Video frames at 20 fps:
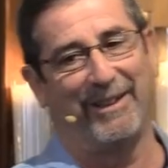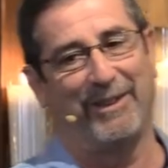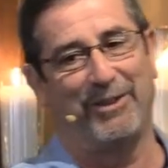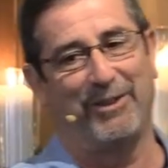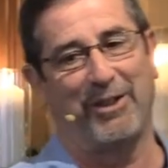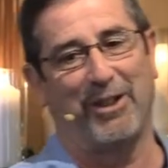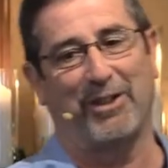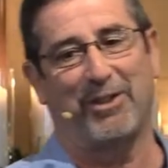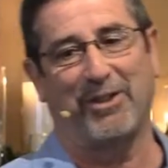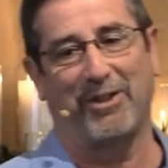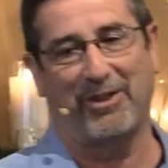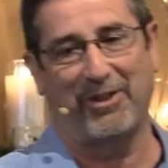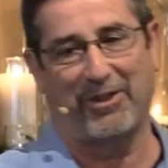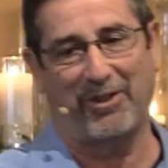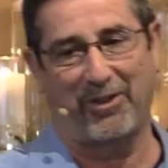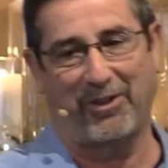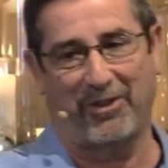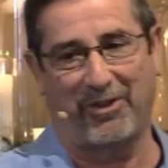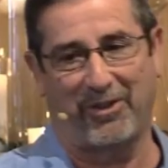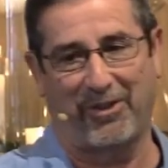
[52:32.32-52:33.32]
just
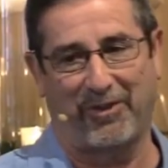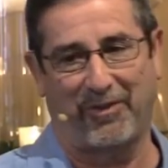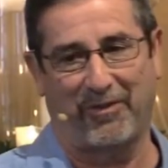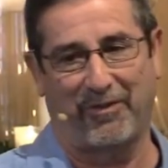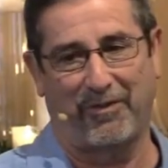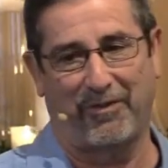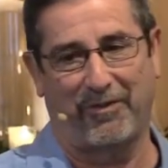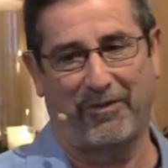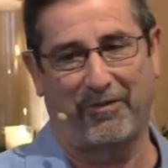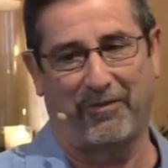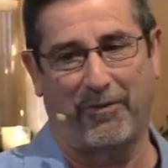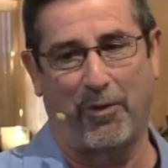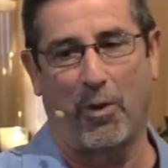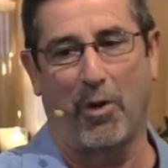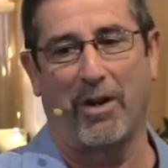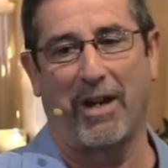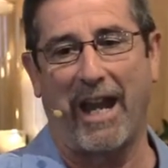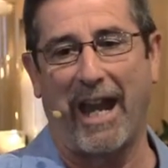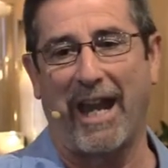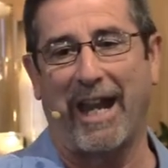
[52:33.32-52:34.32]

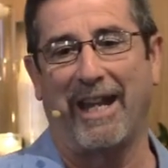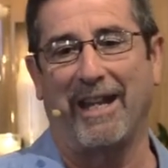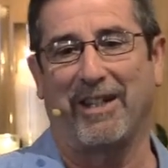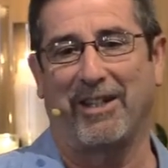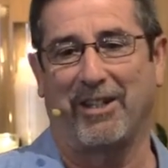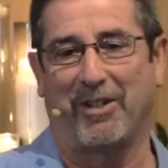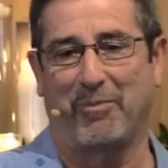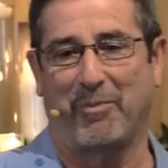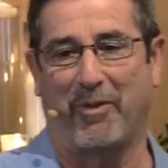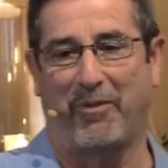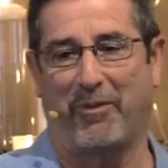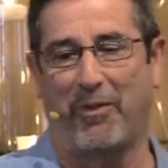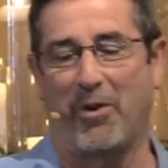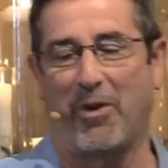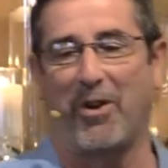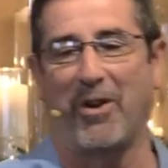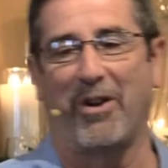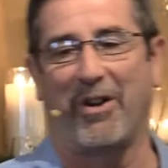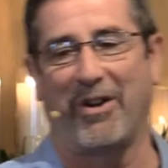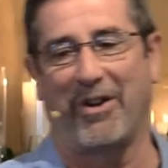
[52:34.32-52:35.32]
four days
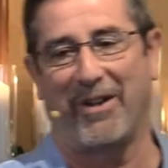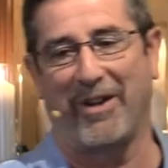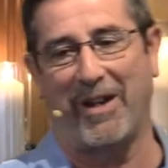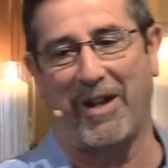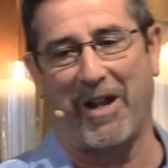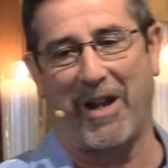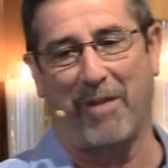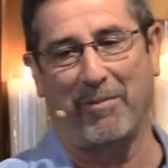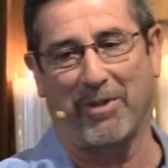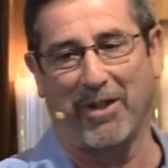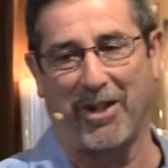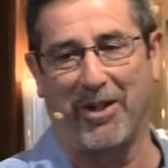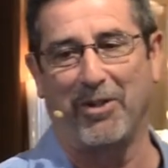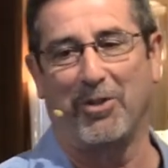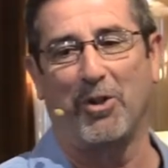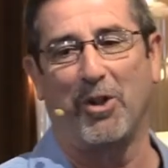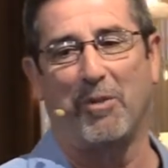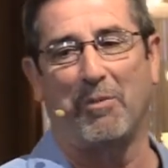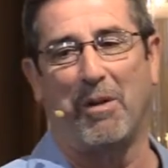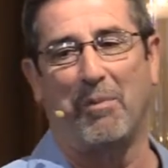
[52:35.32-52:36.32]
before I'm going to
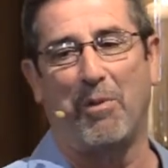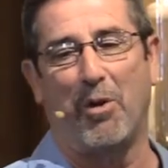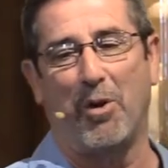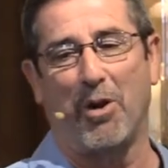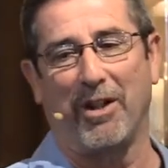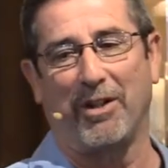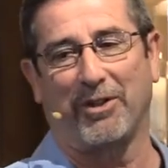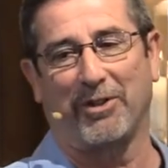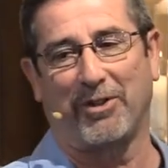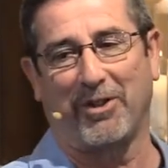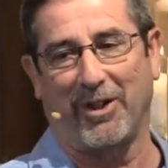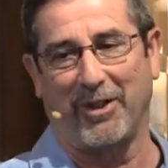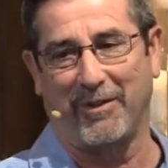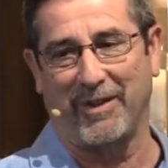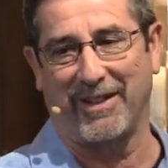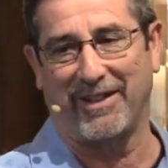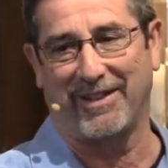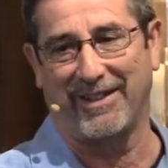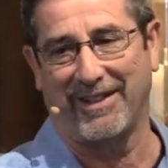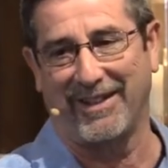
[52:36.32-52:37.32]
do a memorial
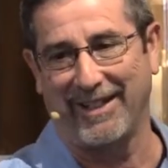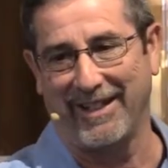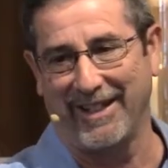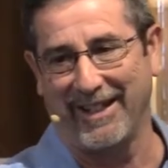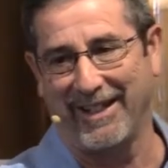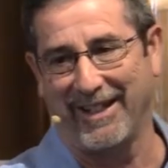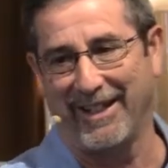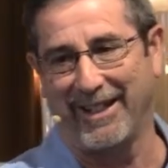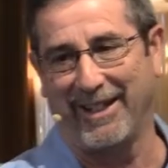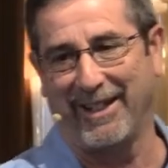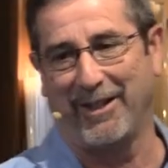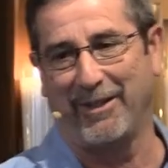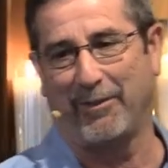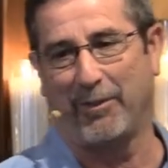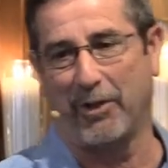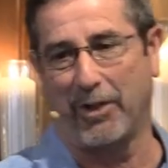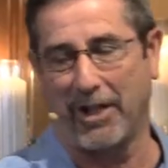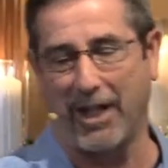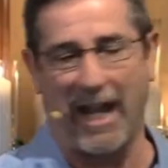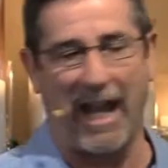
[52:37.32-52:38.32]
service
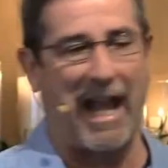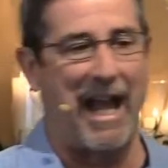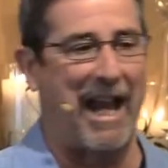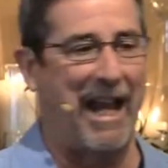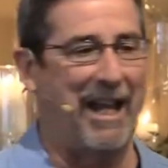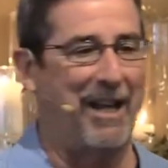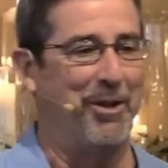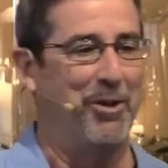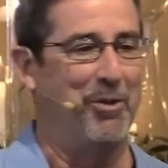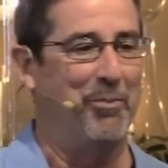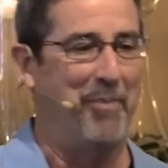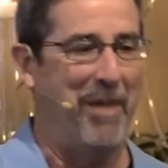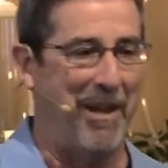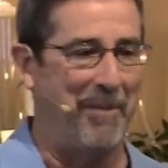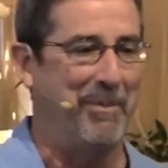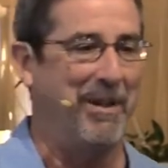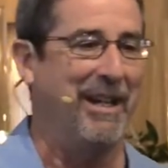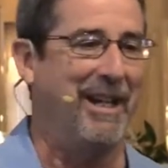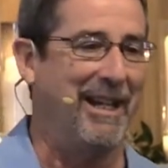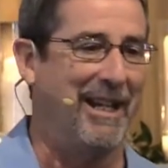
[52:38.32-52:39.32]
for a guy who
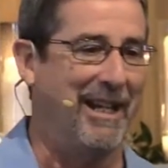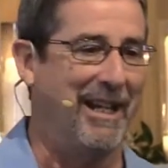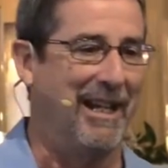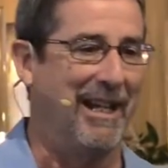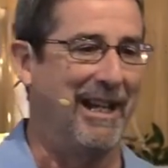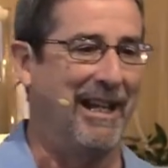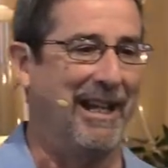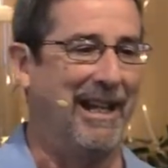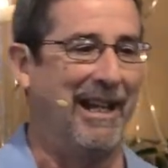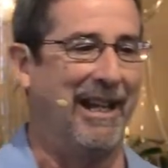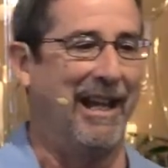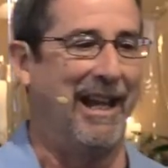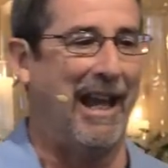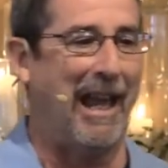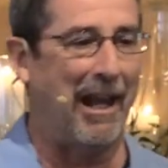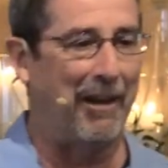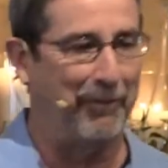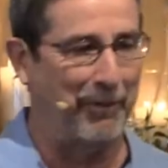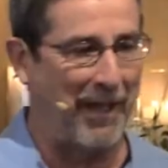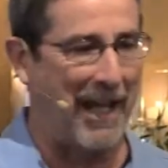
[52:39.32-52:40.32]
met me
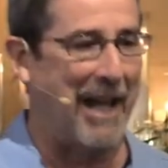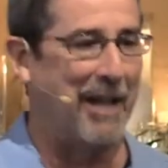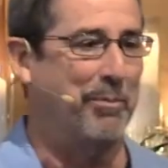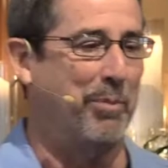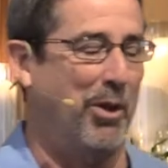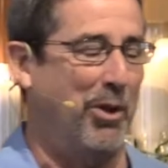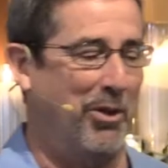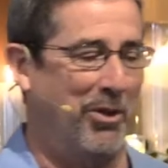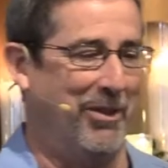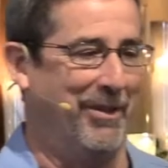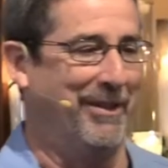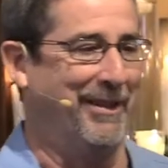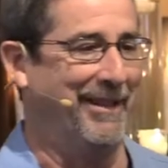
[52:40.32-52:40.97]
at a flagpole